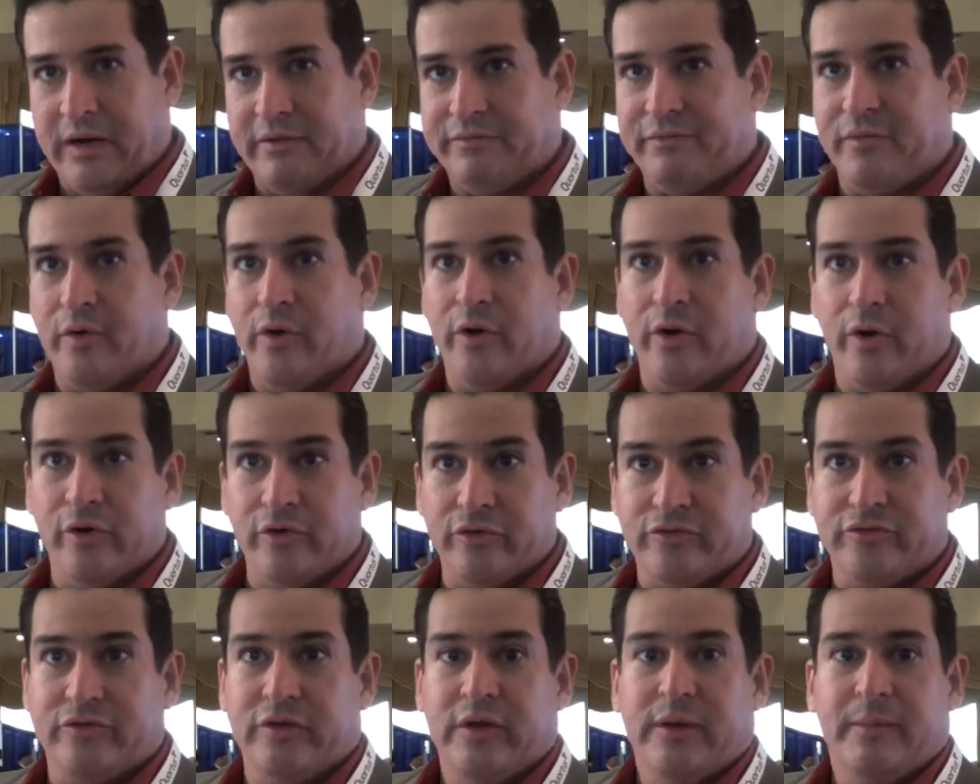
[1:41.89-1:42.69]

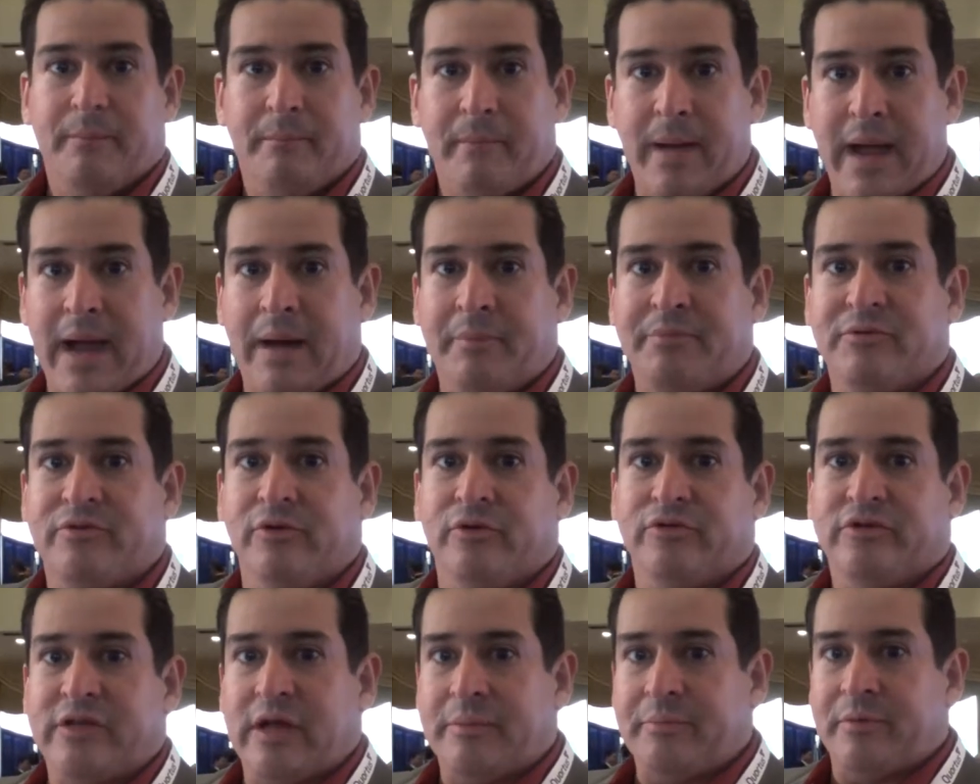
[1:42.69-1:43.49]
photos, maps,
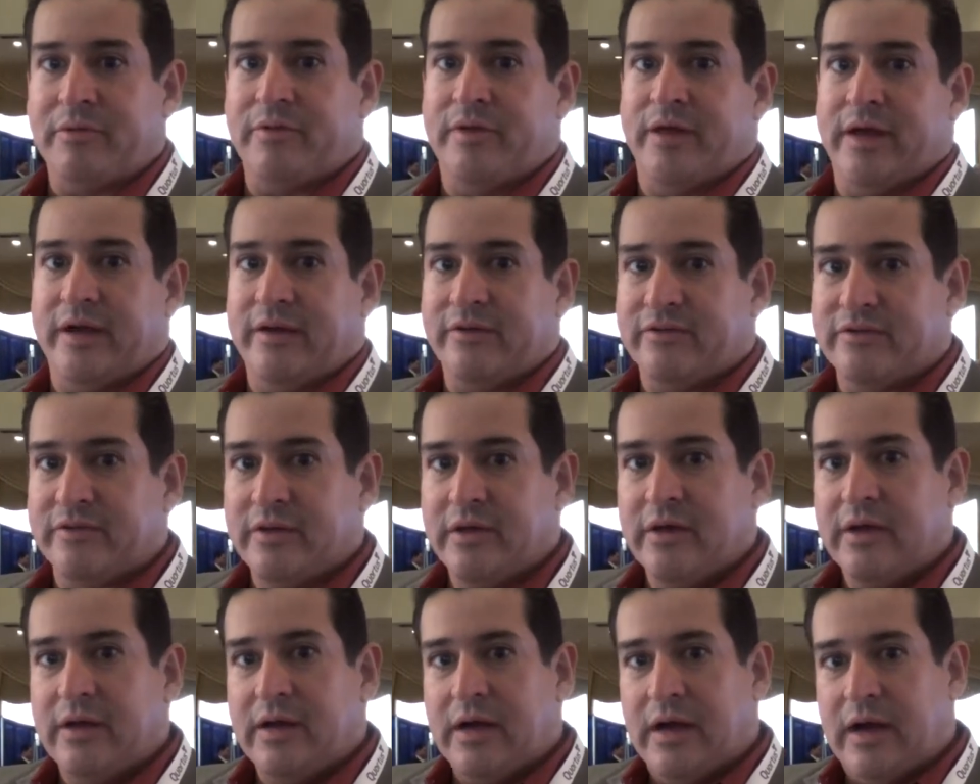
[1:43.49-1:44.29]
those type of things
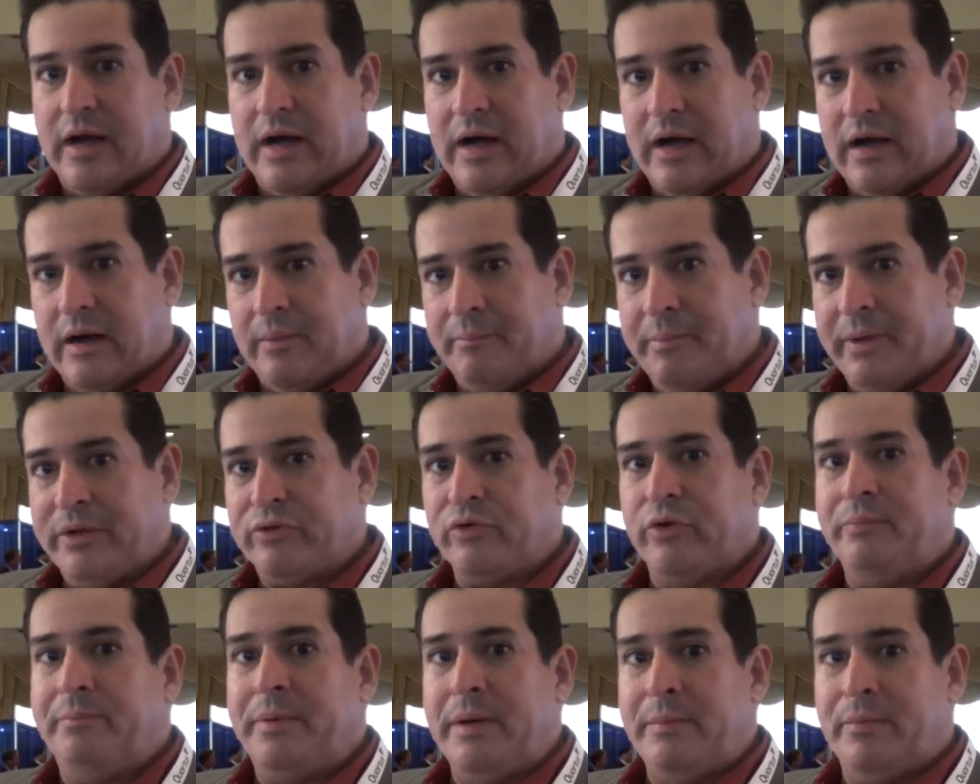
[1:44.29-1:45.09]

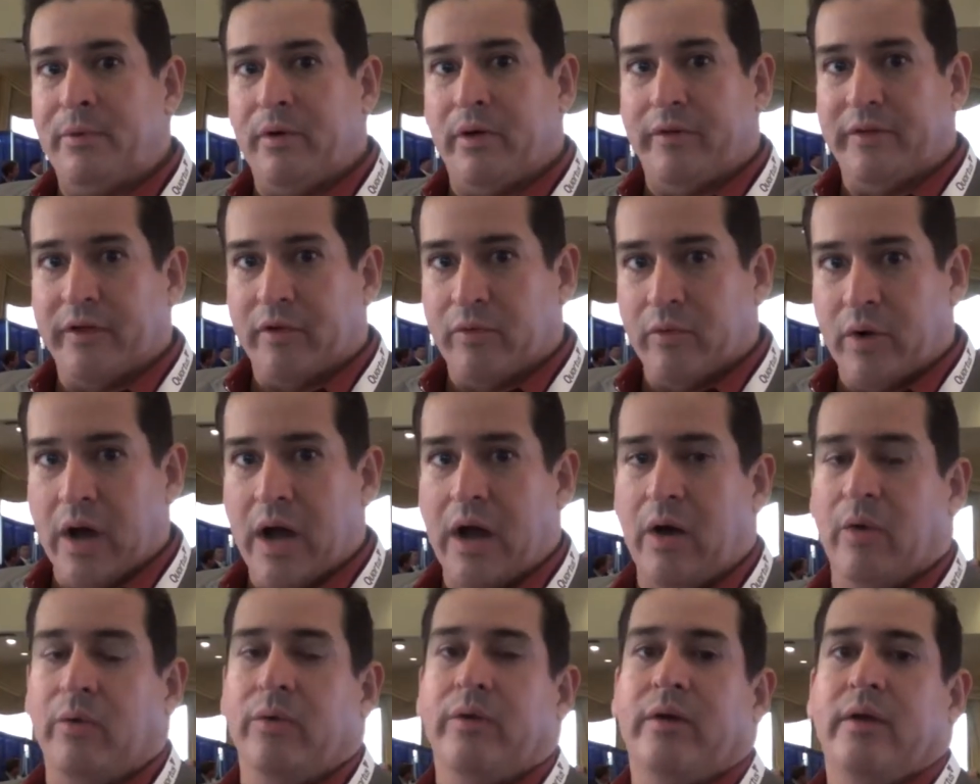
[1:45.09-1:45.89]
between people on the
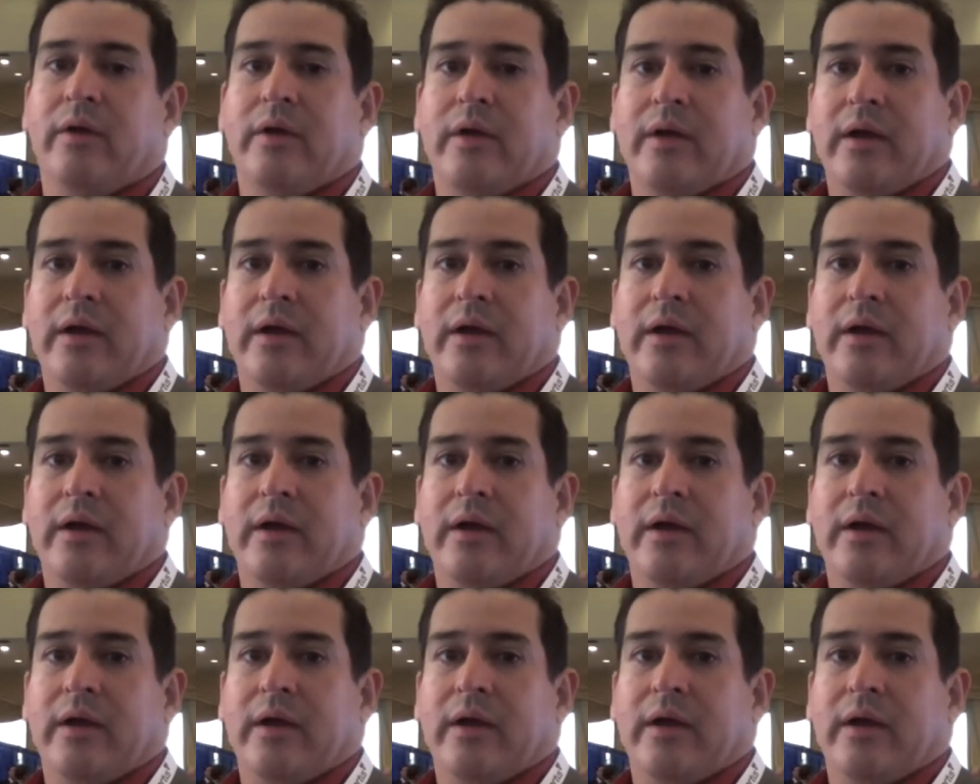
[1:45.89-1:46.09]
ground.